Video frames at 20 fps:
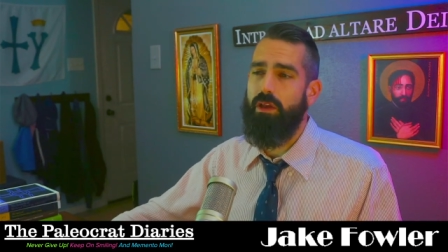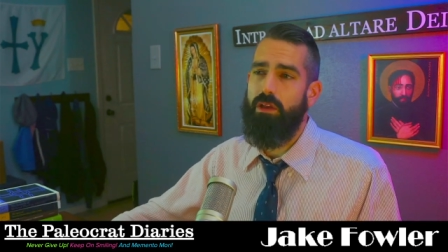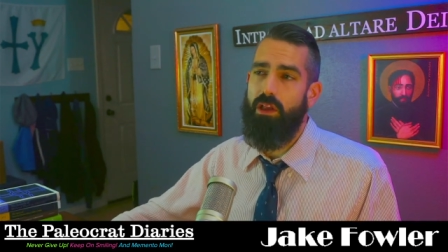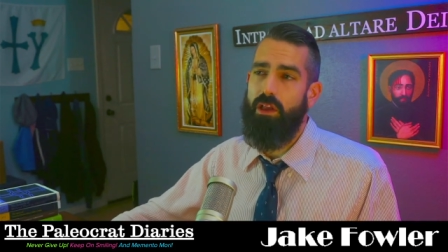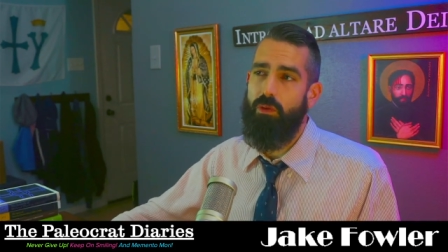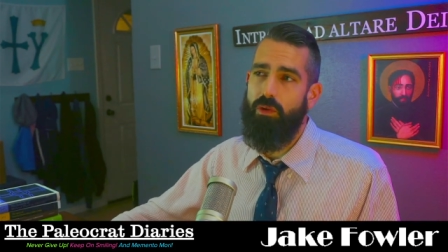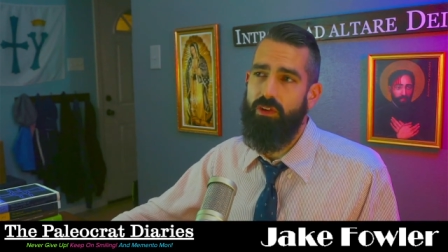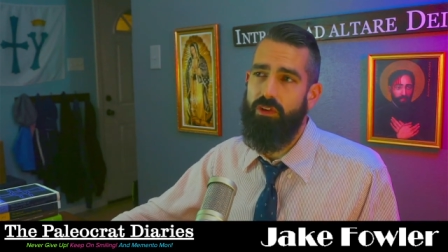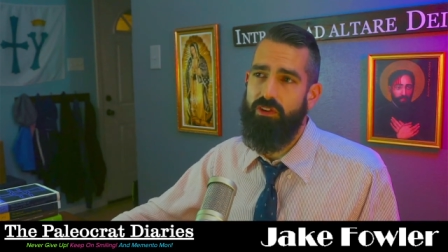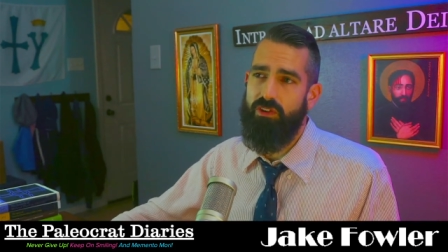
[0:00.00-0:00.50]
He
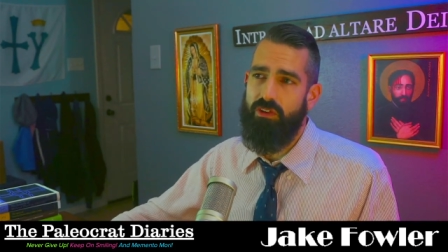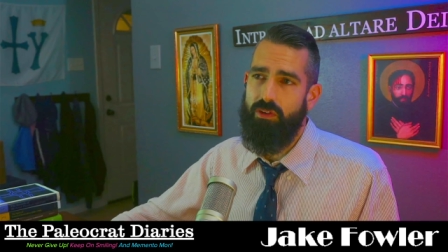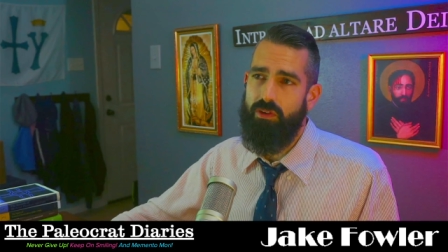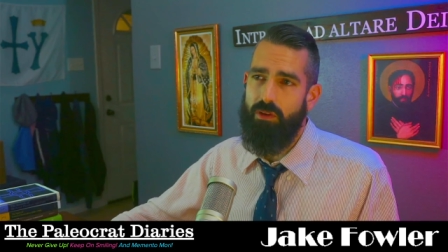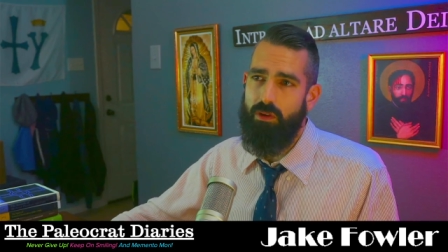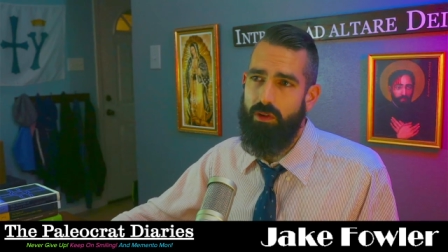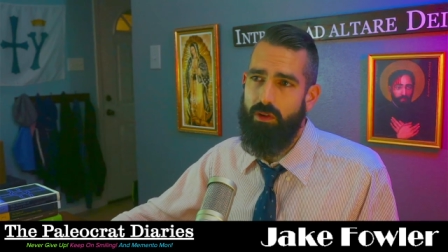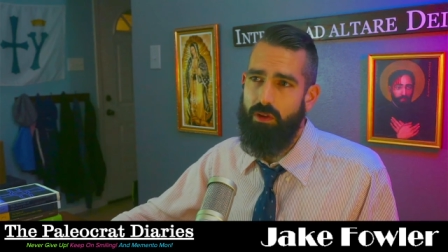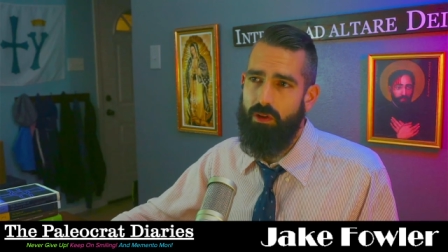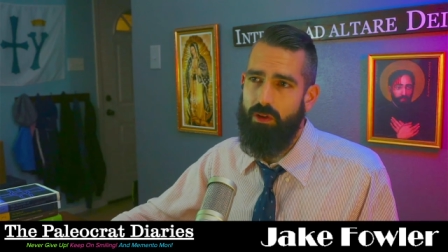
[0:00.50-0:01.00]
was
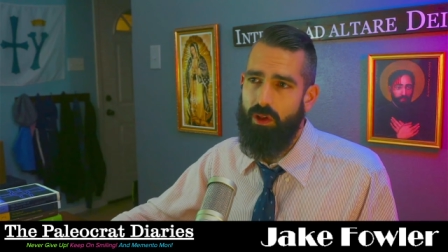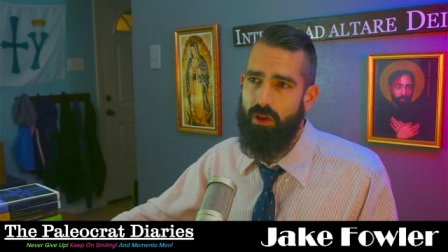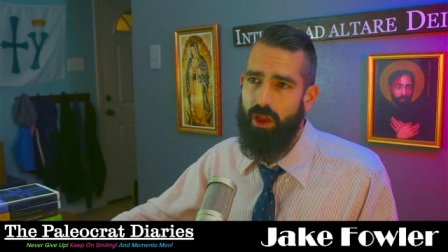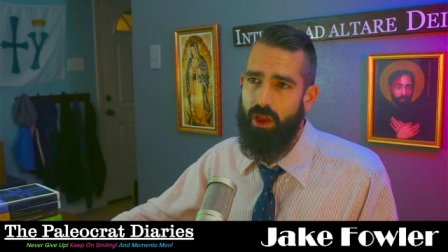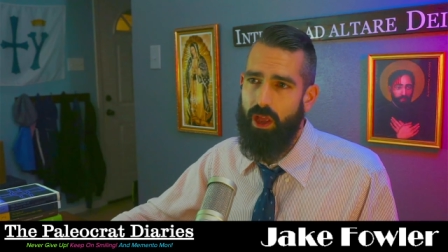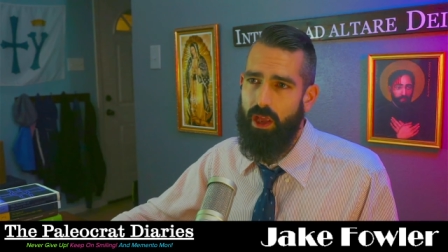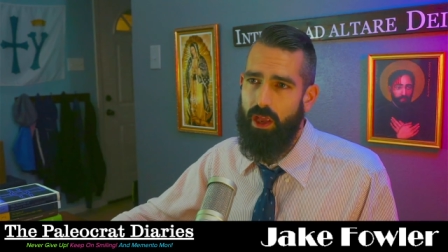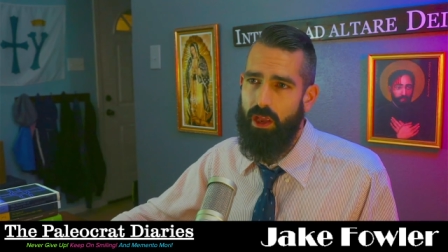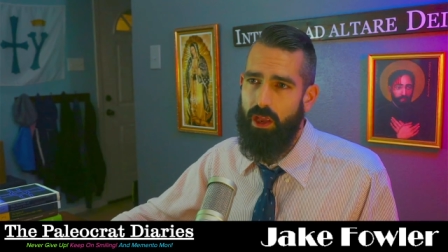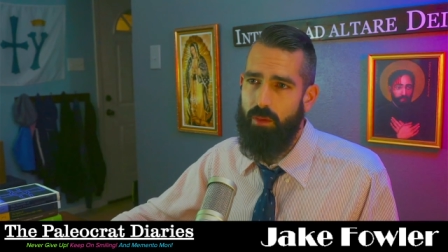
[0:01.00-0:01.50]

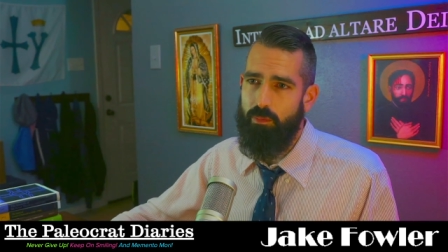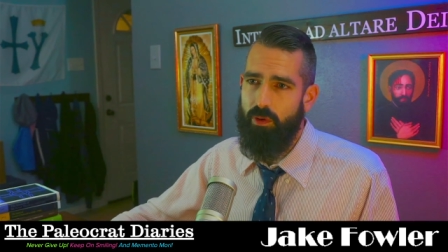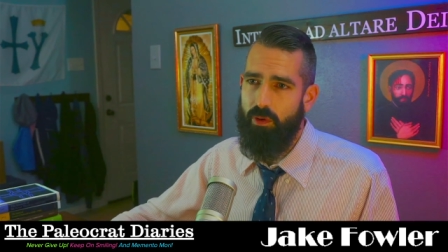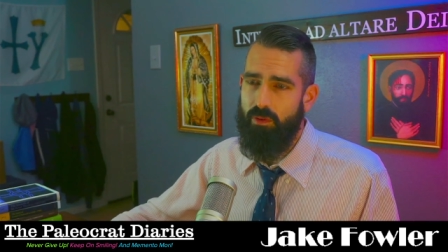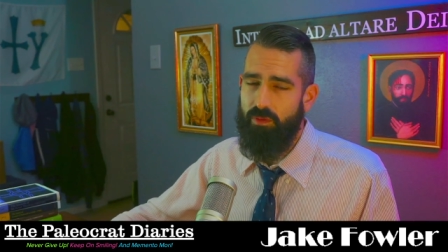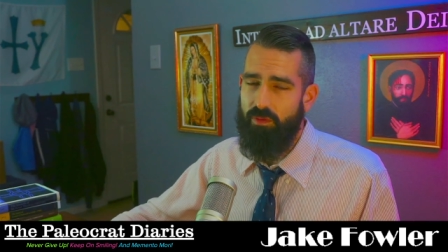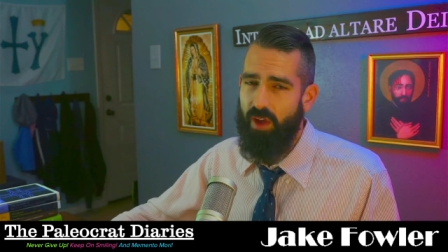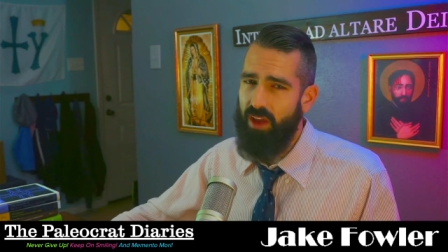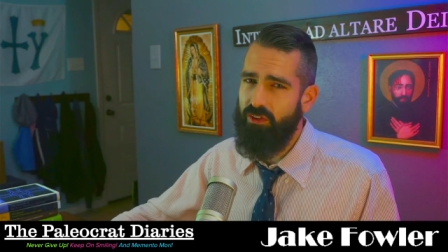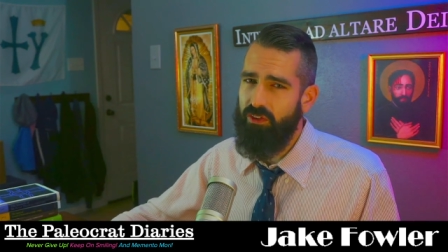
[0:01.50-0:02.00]
a
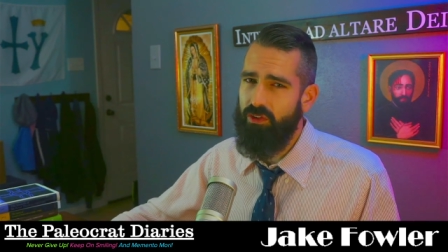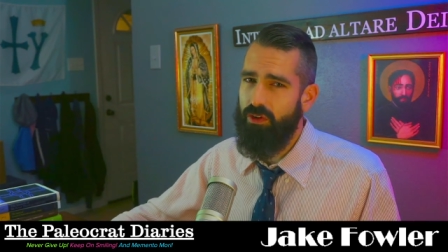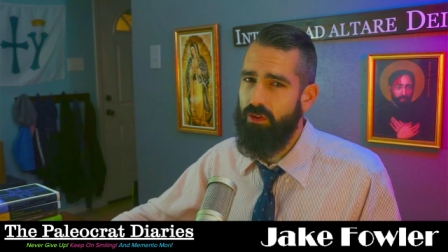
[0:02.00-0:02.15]
professor